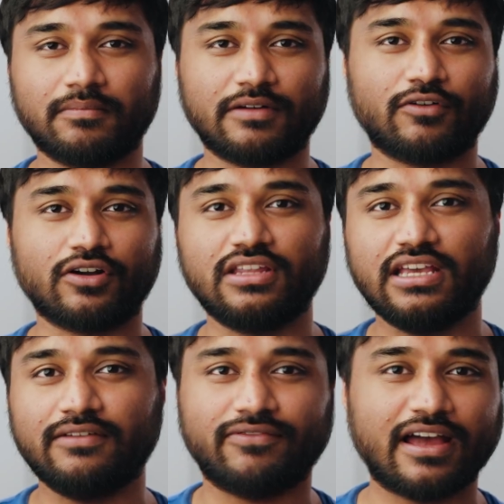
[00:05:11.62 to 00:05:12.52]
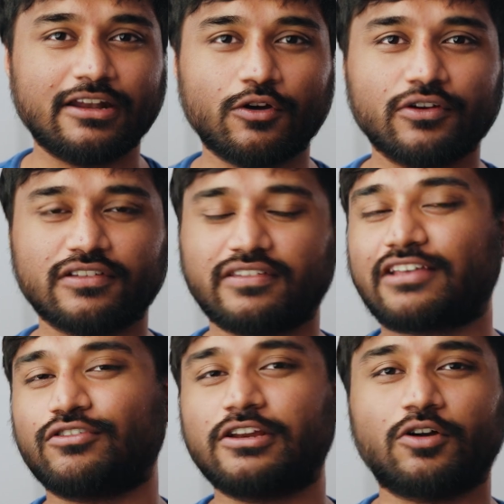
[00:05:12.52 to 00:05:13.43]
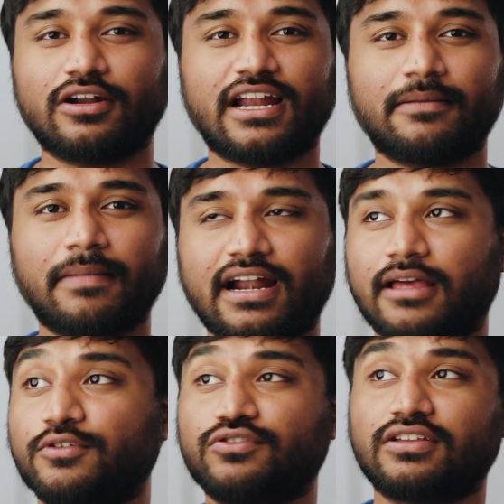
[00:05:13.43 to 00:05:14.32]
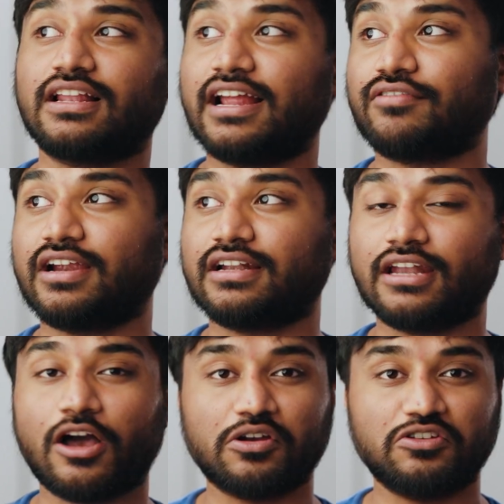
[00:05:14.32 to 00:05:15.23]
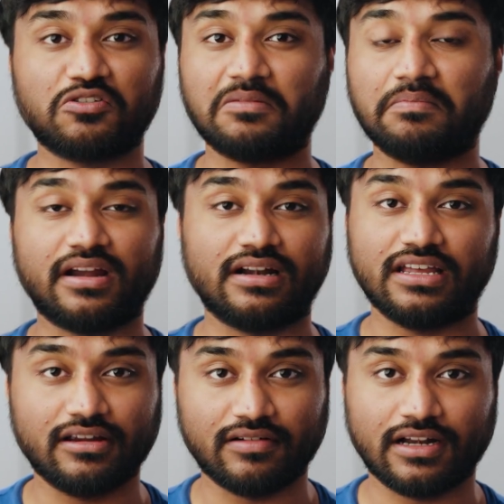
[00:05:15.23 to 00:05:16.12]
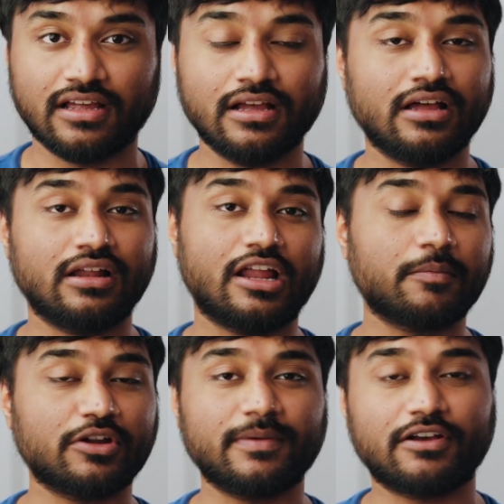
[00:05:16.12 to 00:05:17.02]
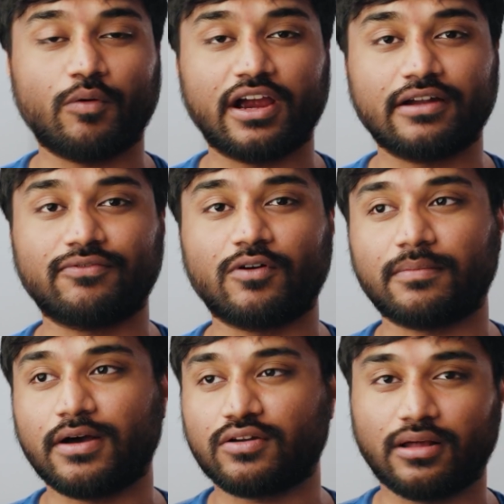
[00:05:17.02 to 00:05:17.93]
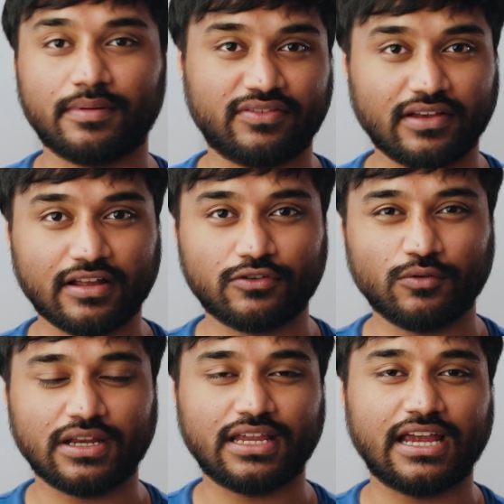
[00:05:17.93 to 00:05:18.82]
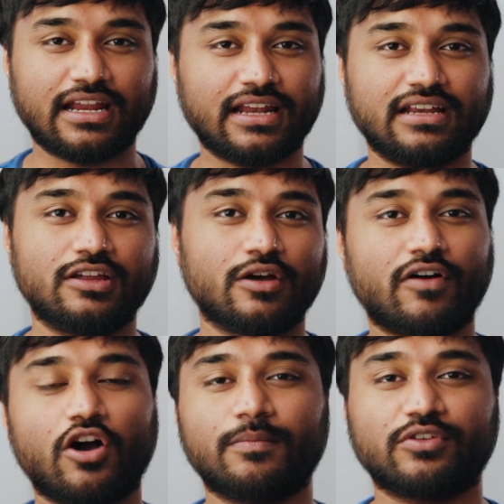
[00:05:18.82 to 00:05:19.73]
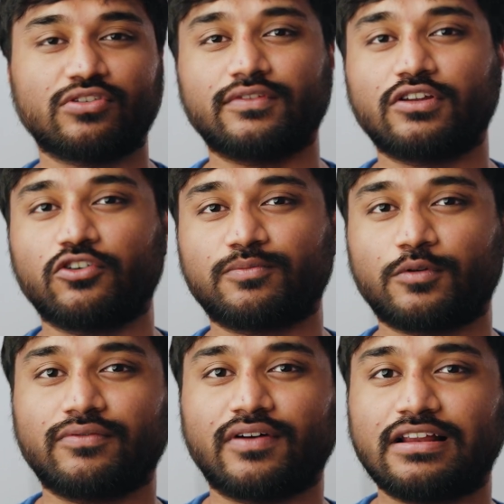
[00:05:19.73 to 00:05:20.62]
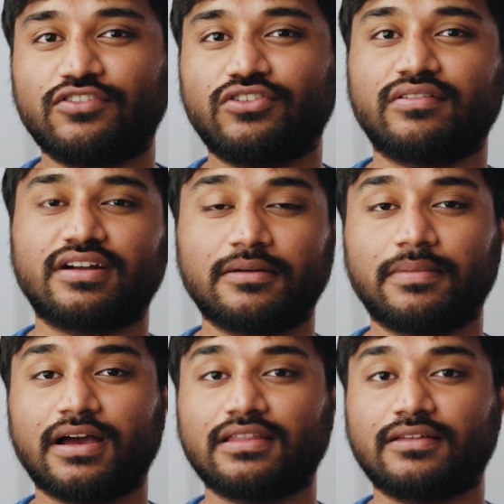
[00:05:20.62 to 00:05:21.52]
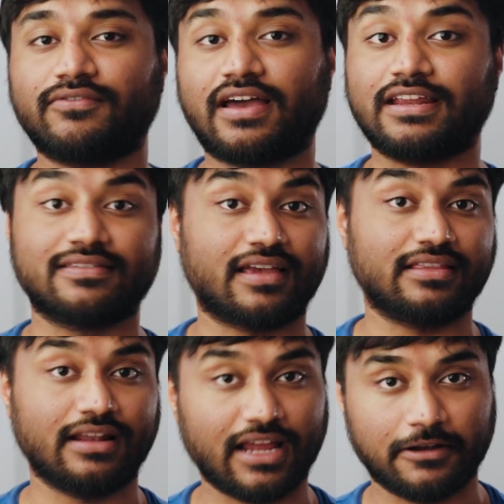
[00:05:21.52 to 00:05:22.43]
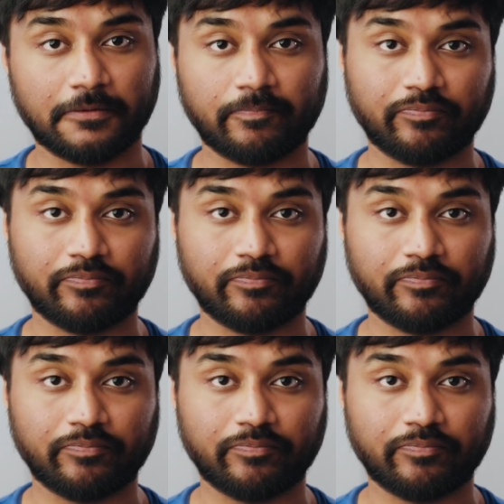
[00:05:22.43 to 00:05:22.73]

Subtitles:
But for the fan noise, it's actually not that bad. I'm using the light right now and you can barely hear it. Now I'm gonna be quiet for about a couple of seconds so you can get an idea of how much of the noise profile is generated by the fan inside the light.